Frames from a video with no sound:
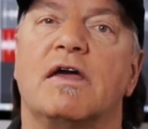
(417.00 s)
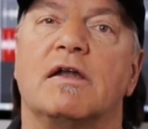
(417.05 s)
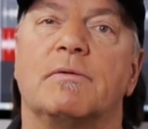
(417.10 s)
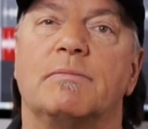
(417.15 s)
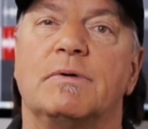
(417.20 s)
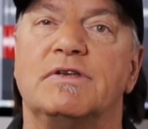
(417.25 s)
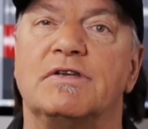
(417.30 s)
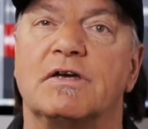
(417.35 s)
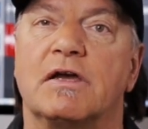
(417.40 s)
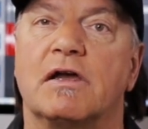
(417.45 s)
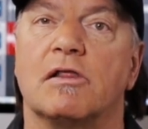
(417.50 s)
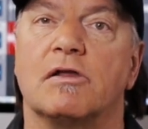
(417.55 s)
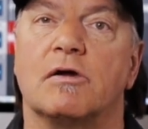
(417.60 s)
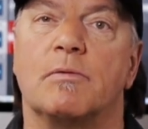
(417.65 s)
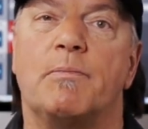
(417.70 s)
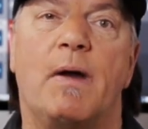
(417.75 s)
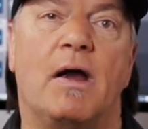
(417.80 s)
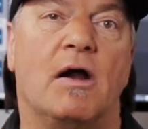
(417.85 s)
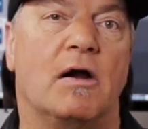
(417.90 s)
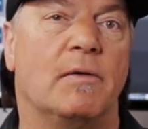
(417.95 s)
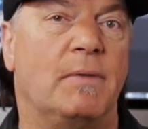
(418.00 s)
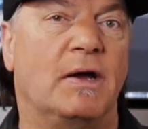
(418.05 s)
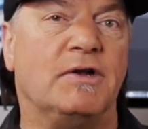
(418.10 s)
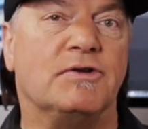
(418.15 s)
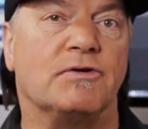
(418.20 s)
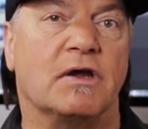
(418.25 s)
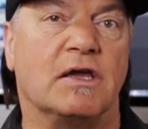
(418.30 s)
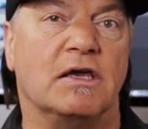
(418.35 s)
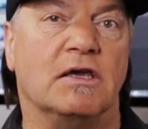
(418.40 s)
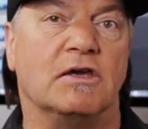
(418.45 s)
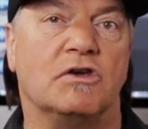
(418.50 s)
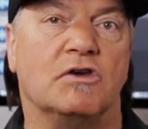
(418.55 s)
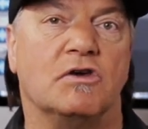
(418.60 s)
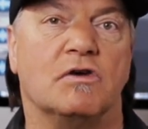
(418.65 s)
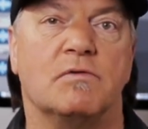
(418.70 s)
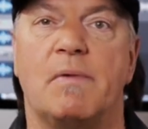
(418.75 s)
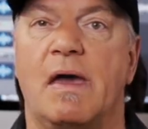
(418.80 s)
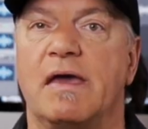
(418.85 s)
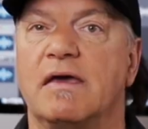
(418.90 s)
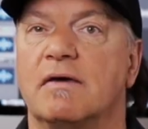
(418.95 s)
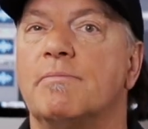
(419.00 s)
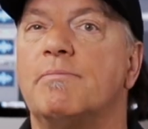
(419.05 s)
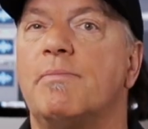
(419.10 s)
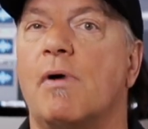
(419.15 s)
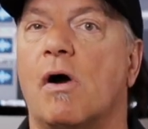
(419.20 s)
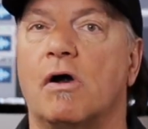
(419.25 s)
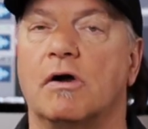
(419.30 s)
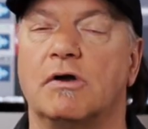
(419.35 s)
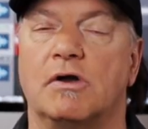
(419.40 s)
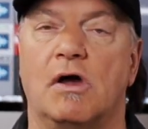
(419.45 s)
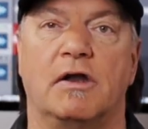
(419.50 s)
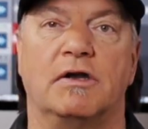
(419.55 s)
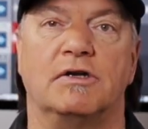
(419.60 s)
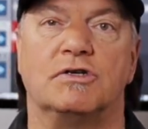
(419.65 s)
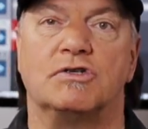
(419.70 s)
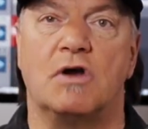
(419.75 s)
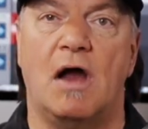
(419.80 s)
that a particular parametric EQ may impart on a